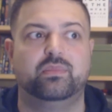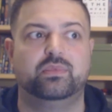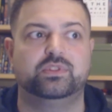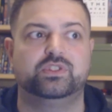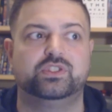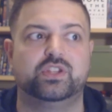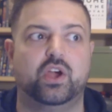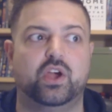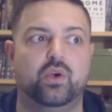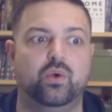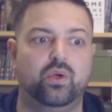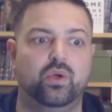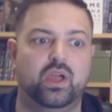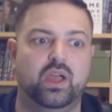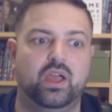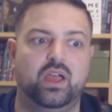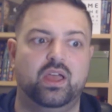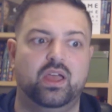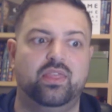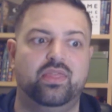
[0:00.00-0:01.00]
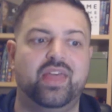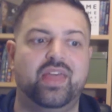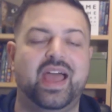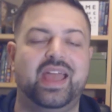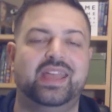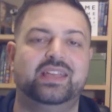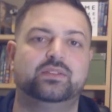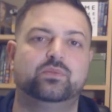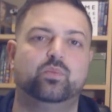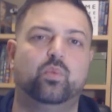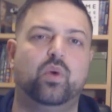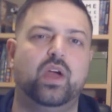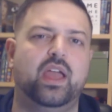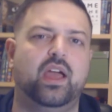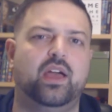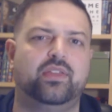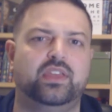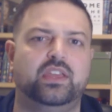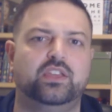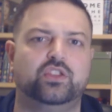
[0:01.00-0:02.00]
So that is where
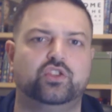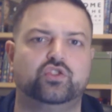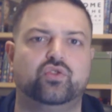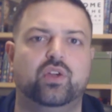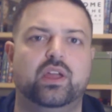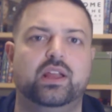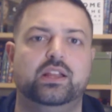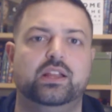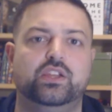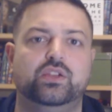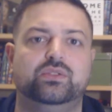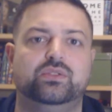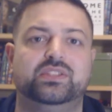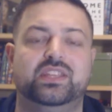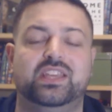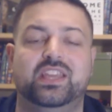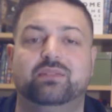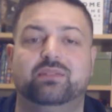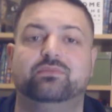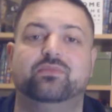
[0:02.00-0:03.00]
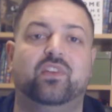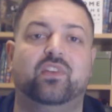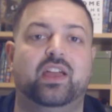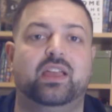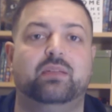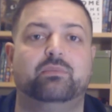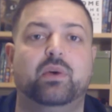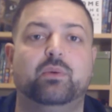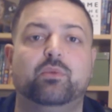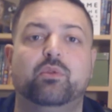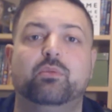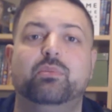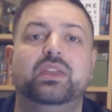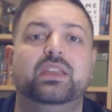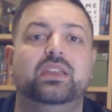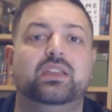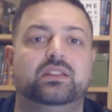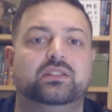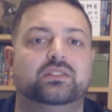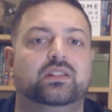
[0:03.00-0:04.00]
I think in the trailer you see him fighting
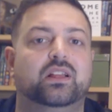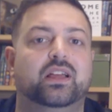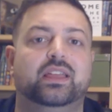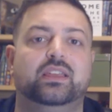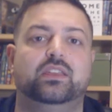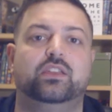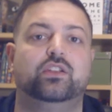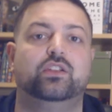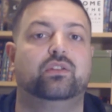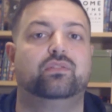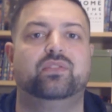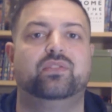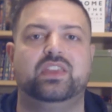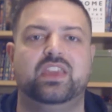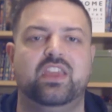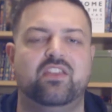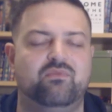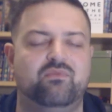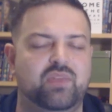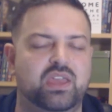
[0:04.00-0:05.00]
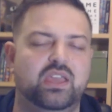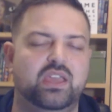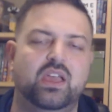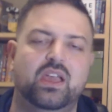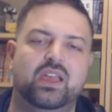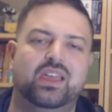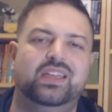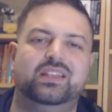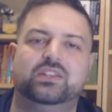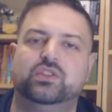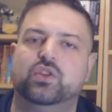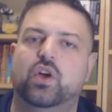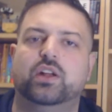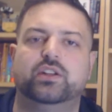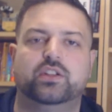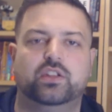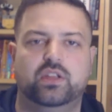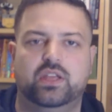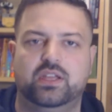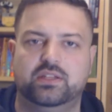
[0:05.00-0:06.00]
Bumblebee. He's like, forgive me. He's not
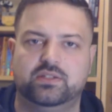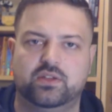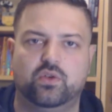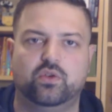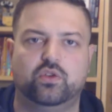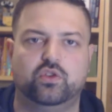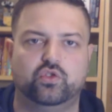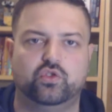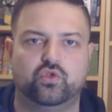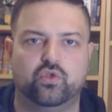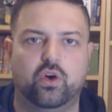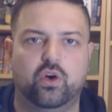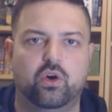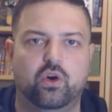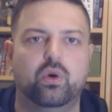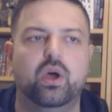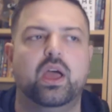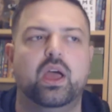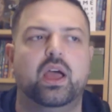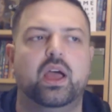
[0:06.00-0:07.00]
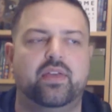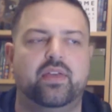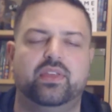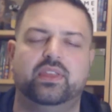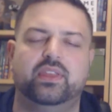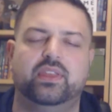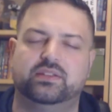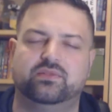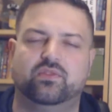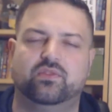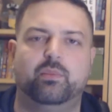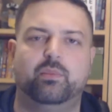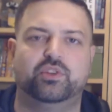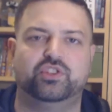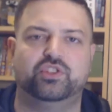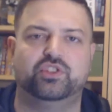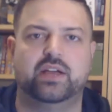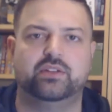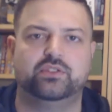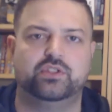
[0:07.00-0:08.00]
under his own control. I think that's very
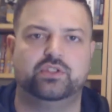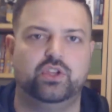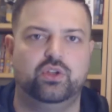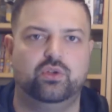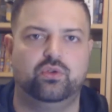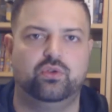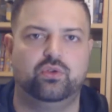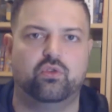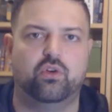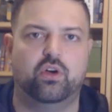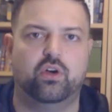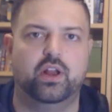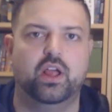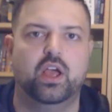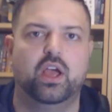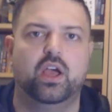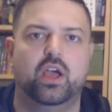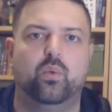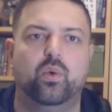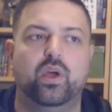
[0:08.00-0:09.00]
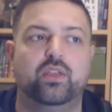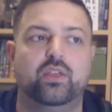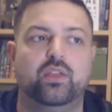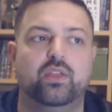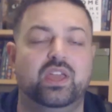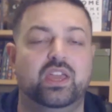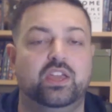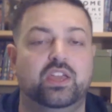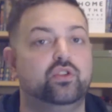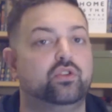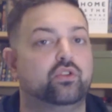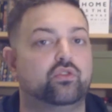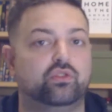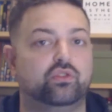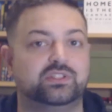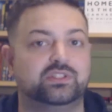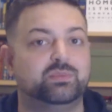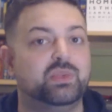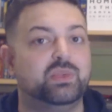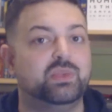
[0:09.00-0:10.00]
much down to Unicron. Whether we hear
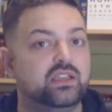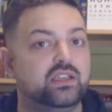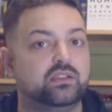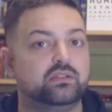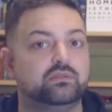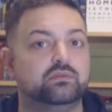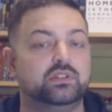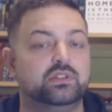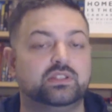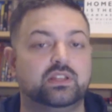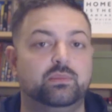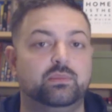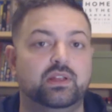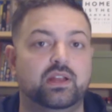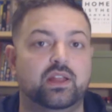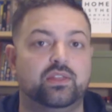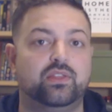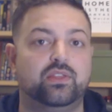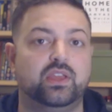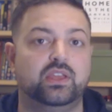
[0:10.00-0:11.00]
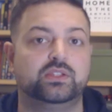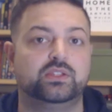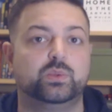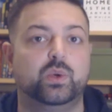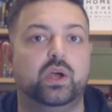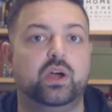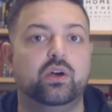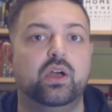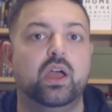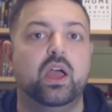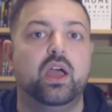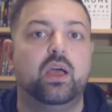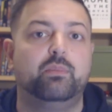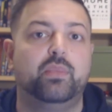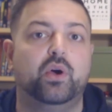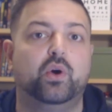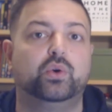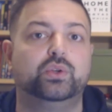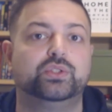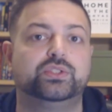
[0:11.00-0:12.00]
Unicron speak is going to be another thing as well.
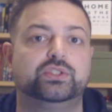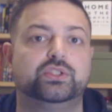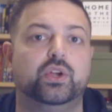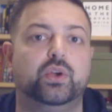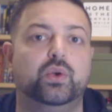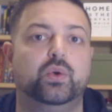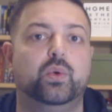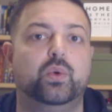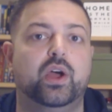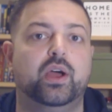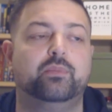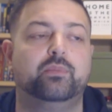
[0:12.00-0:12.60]
But also